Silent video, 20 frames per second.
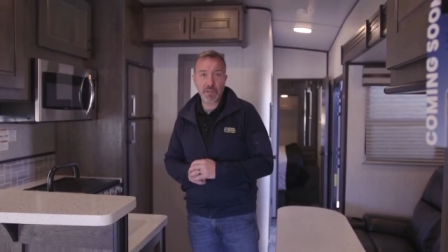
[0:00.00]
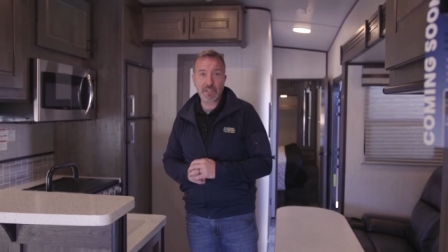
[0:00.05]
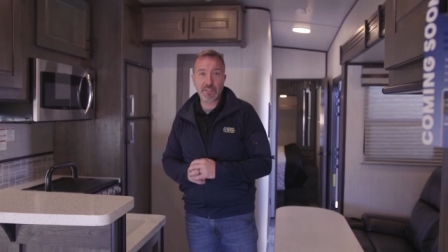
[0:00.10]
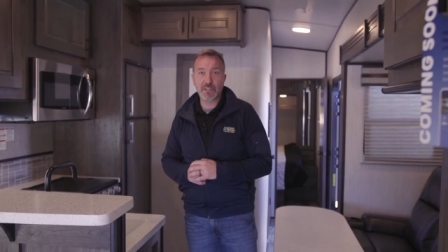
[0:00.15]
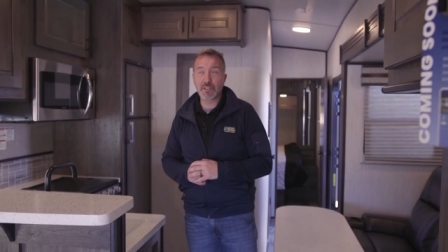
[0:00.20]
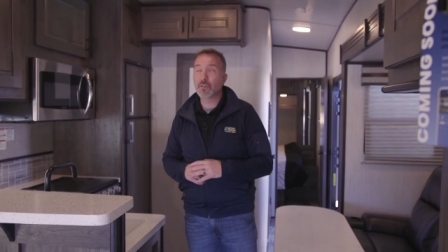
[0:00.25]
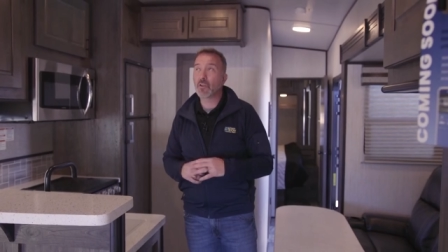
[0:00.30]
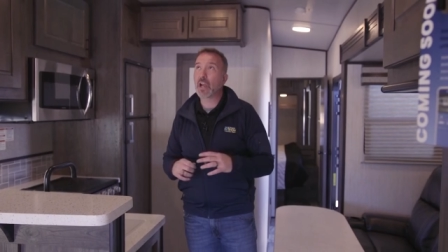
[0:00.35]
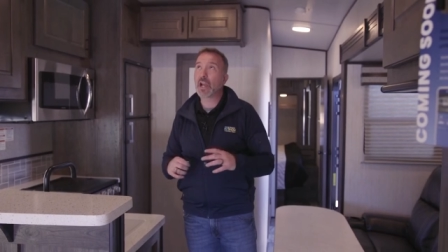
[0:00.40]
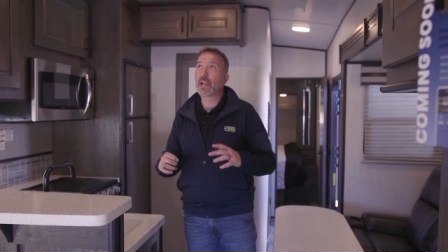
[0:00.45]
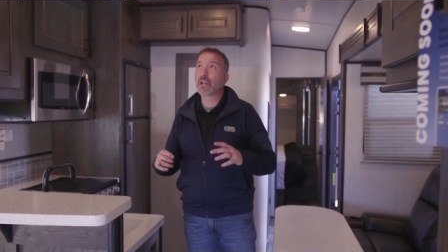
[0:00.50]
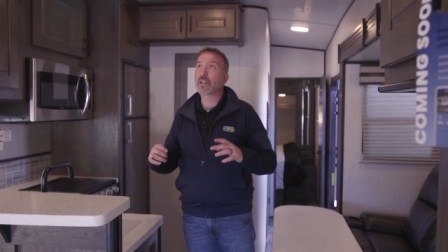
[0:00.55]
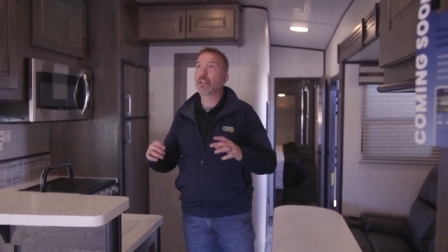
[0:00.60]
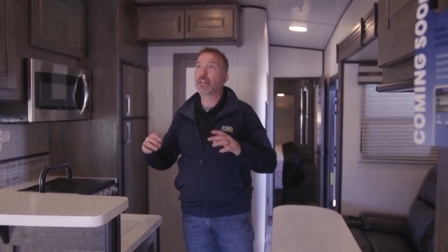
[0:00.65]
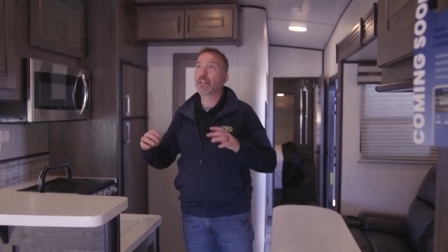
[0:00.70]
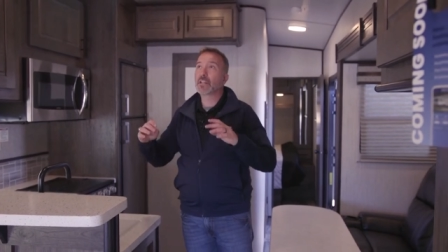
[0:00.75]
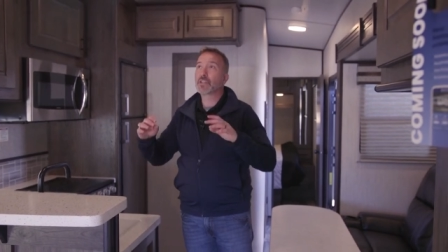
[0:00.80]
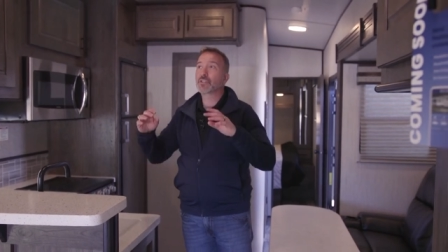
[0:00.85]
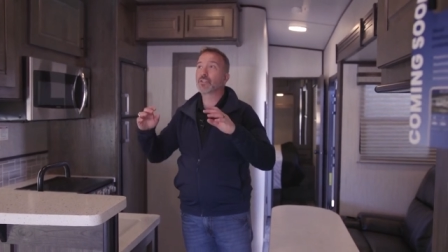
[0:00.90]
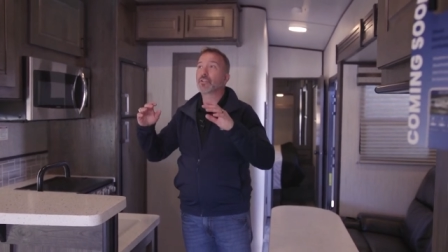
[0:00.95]
BTU air
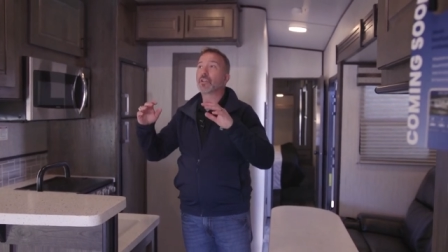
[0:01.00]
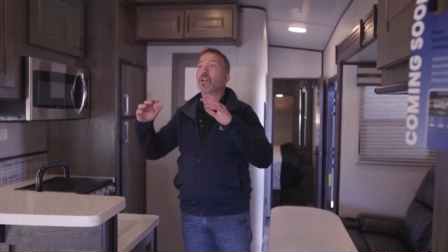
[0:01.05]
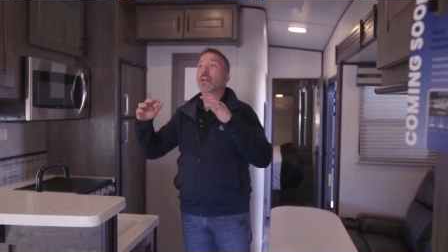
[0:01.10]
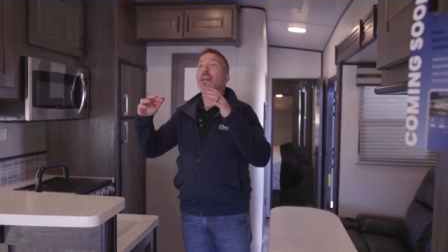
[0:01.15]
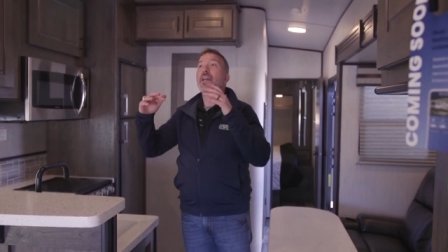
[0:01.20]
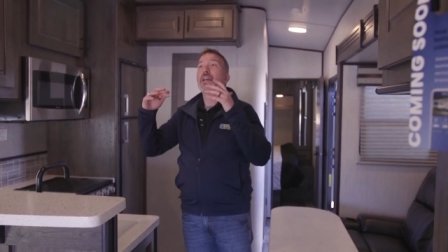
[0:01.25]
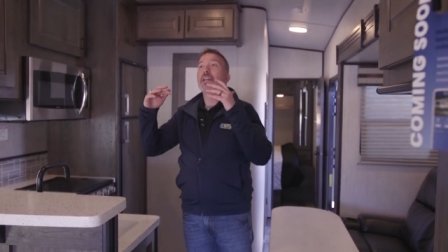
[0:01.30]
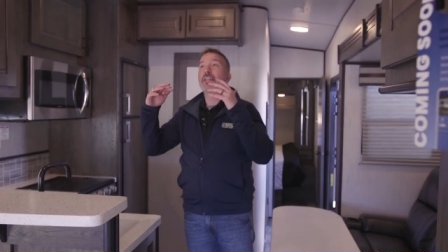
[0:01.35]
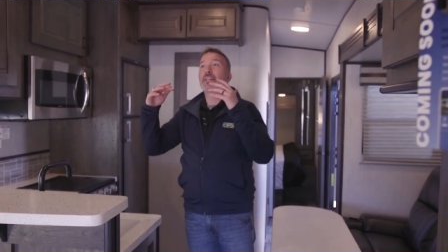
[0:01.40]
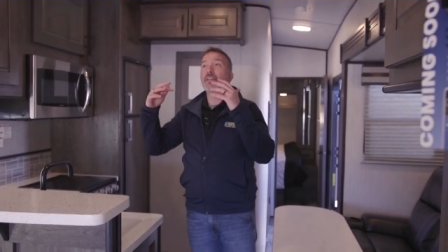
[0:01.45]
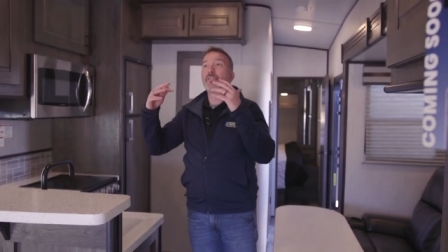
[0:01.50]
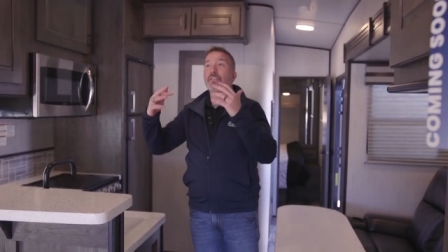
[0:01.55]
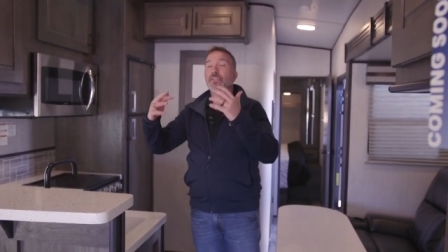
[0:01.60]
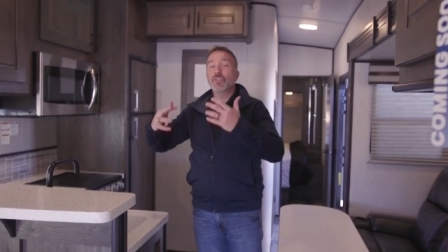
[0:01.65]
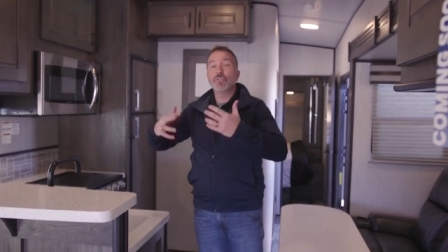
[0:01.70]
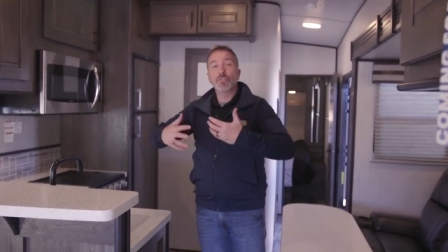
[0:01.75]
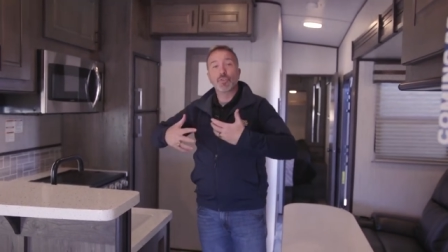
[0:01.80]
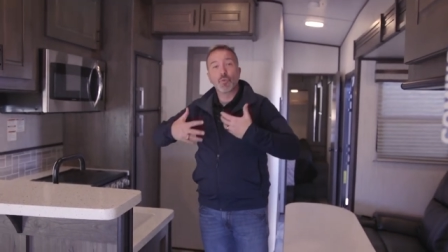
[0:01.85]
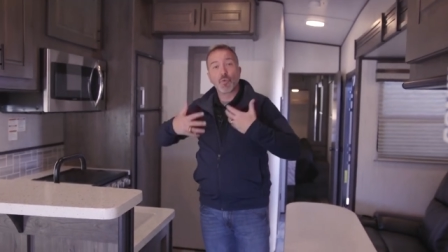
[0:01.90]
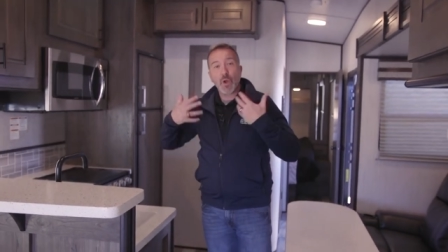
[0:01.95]
conditioner, giving
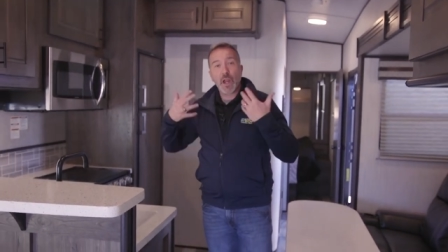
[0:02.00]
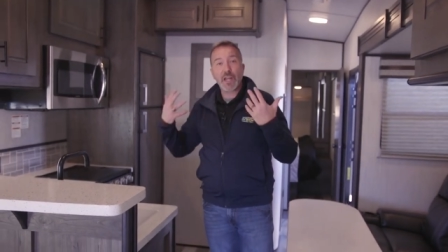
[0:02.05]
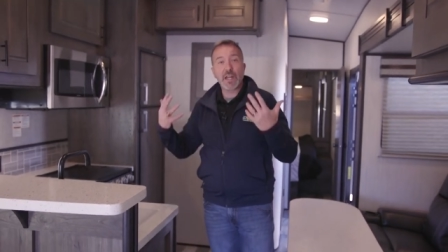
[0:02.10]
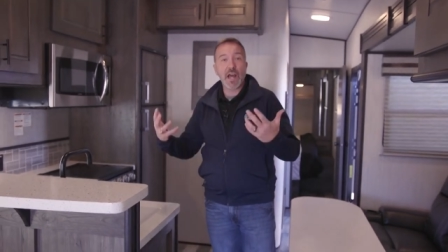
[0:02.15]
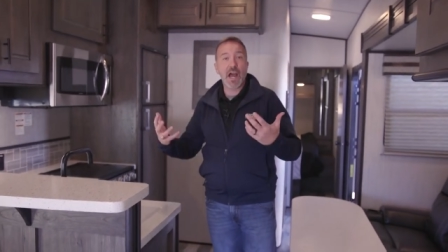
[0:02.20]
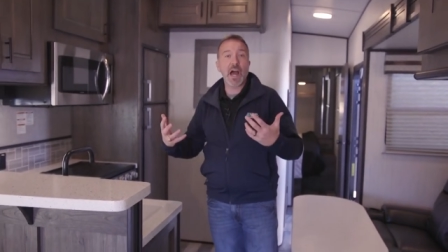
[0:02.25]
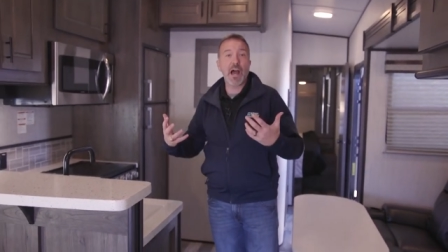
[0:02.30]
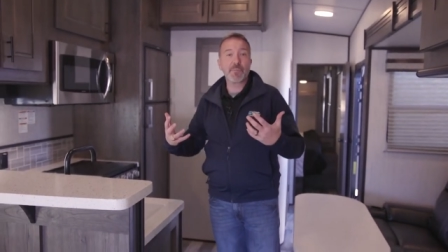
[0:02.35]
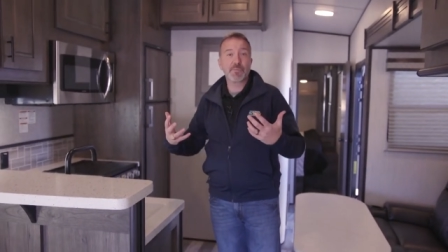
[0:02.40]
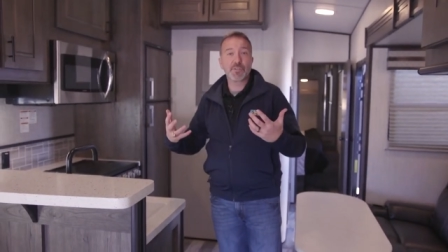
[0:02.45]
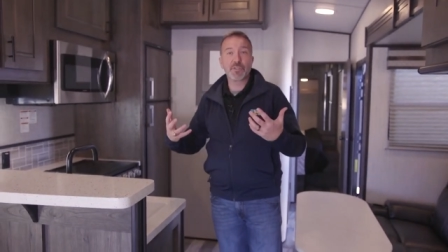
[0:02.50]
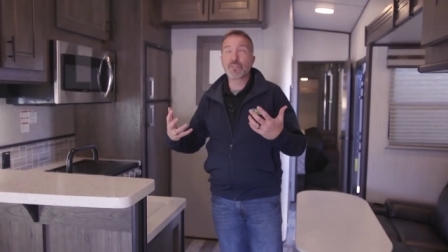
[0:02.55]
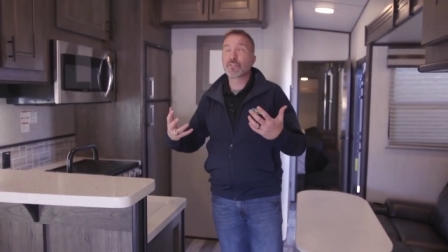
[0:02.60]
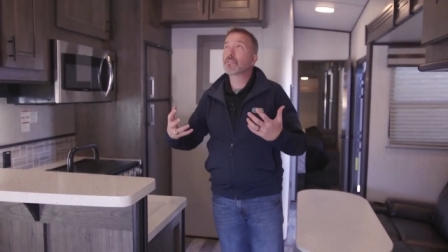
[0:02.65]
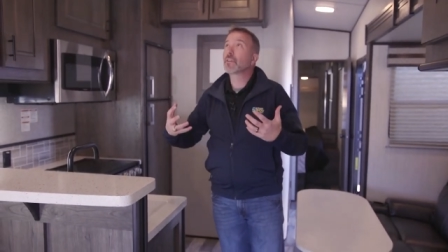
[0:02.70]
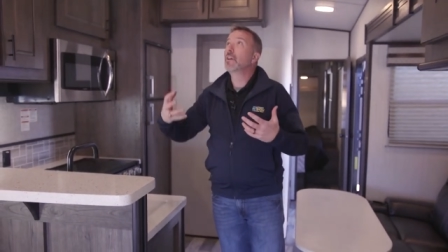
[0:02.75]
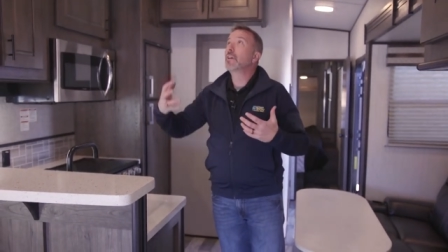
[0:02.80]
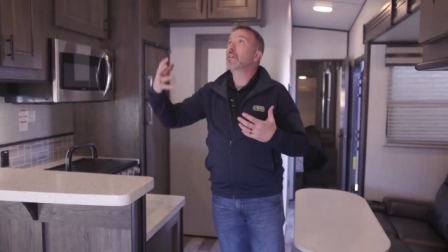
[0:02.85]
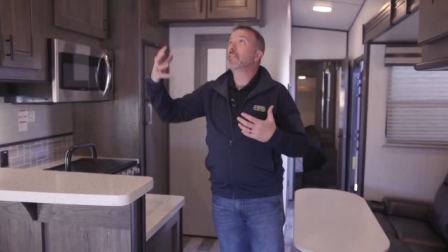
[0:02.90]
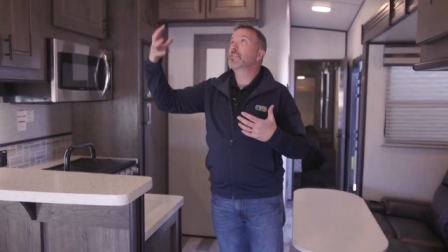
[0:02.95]
you great
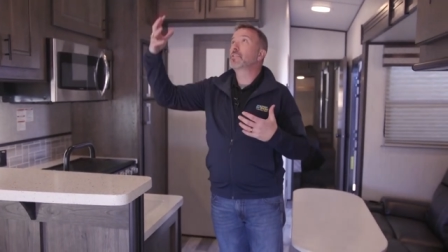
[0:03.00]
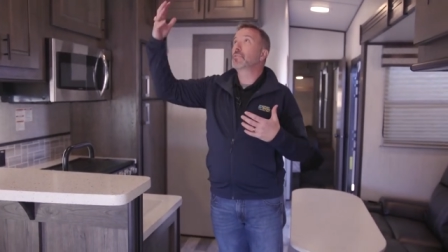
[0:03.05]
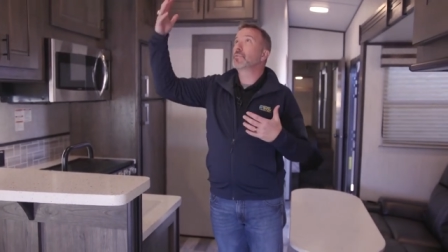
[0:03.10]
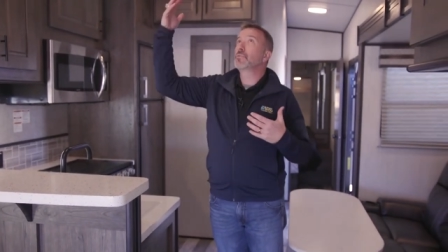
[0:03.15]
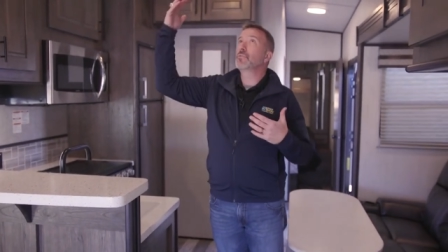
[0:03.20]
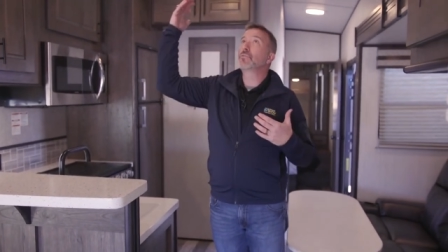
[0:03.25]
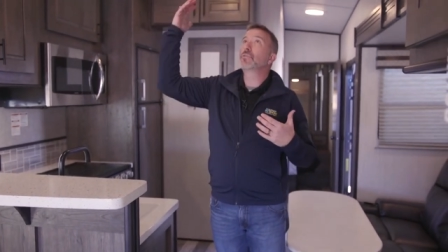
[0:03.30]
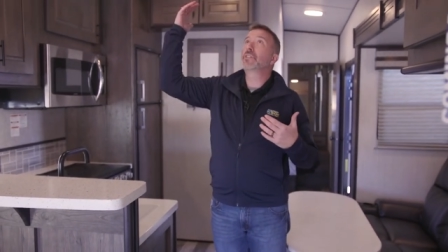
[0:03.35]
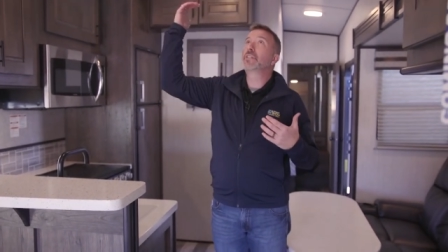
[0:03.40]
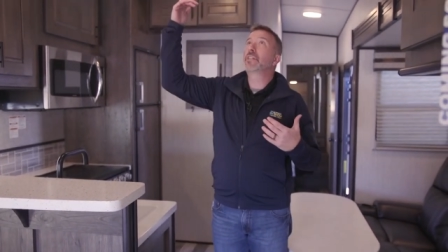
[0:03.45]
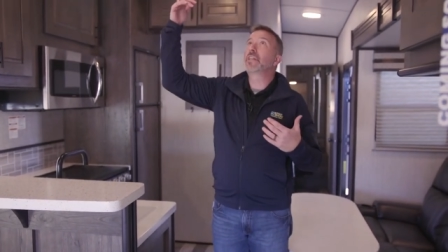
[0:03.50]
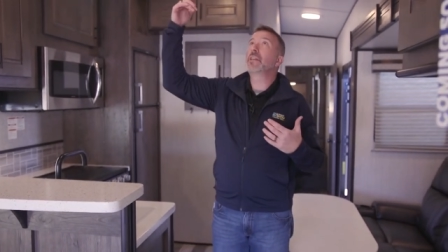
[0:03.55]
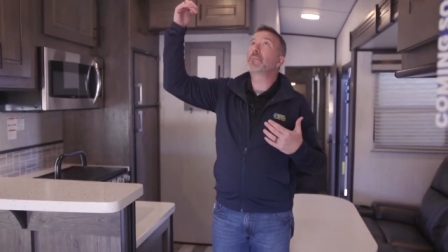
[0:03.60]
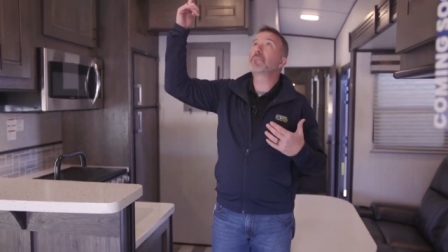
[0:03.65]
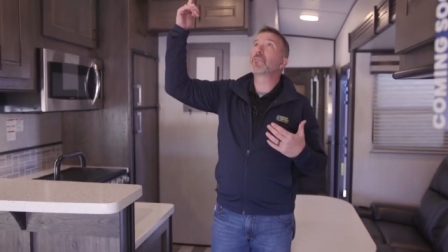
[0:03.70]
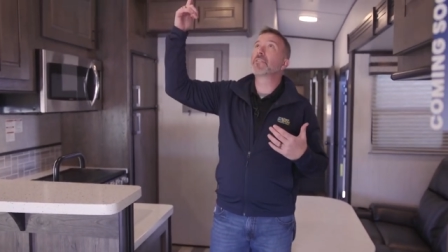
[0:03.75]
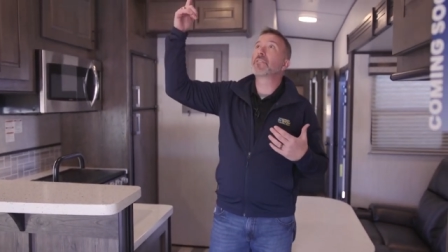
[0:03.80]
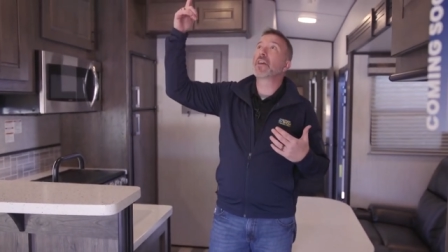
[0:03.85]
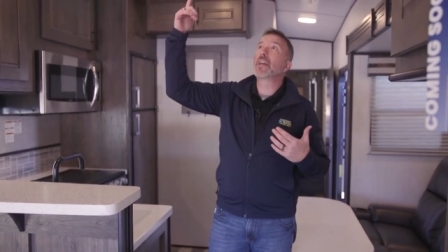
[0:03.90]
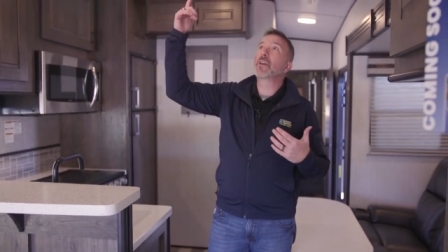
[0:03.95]
options to keep
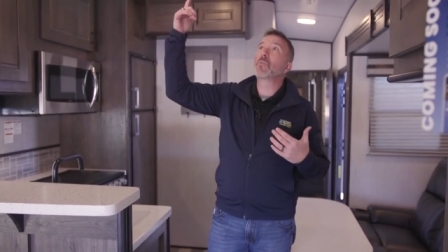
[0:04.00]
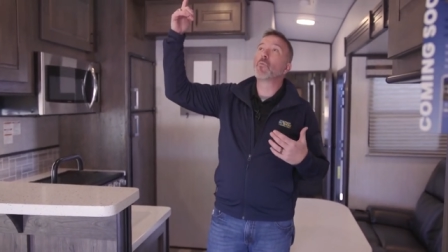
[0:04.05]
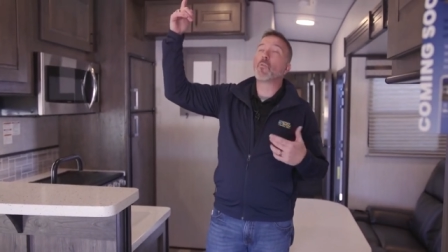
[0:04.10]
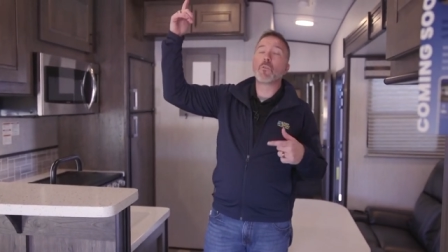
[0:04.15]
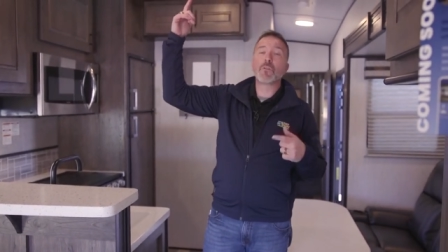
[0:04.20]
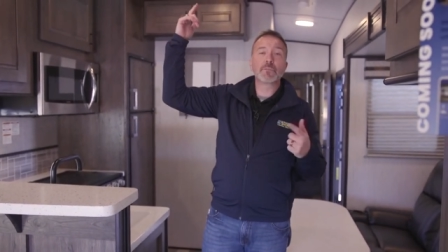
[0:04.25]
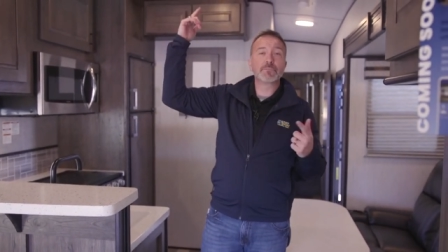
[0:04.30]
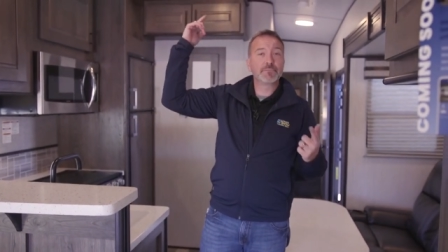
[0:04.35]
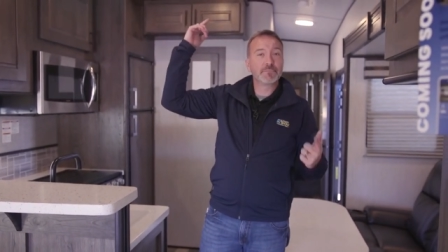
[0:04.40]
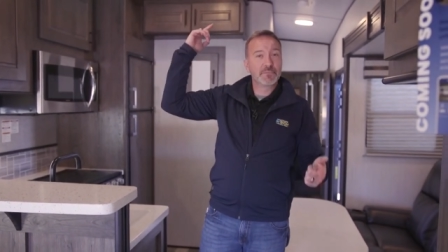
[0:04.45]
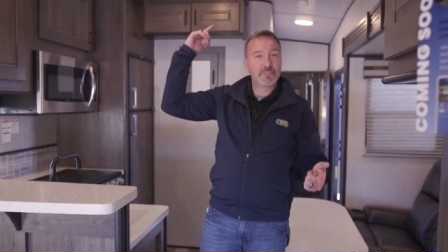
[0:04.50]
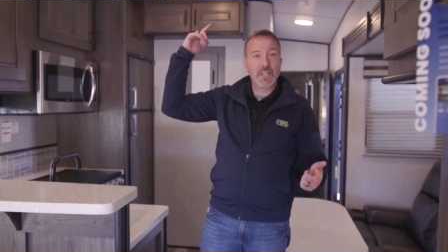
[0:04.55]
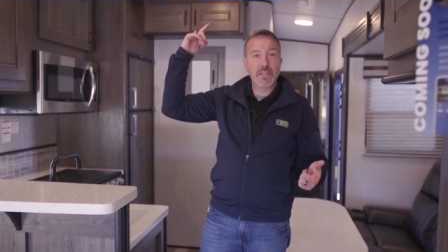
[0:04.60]
the thing warm,